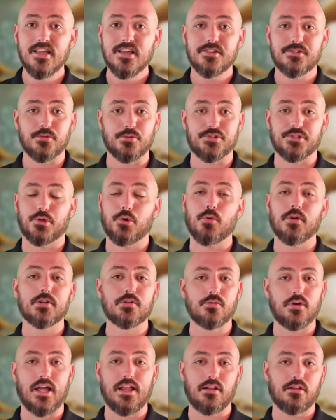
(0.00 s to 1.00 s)
So it's a
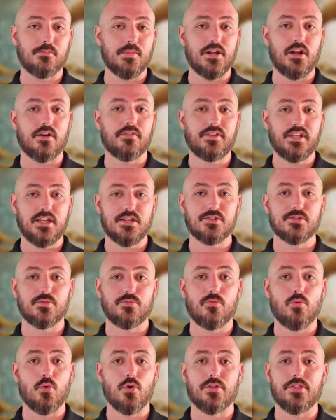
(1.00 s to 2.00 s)
critical element of Kings
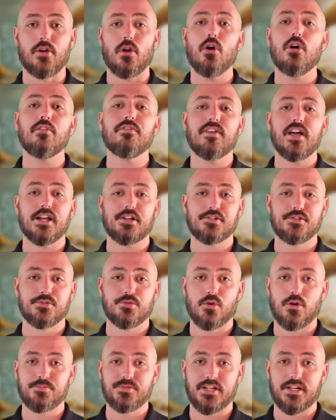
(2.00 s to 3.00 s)
of War that all factions
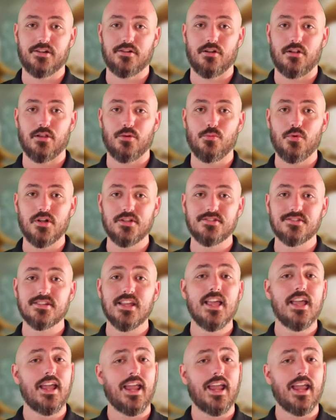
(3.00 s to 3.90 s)
are updated all at once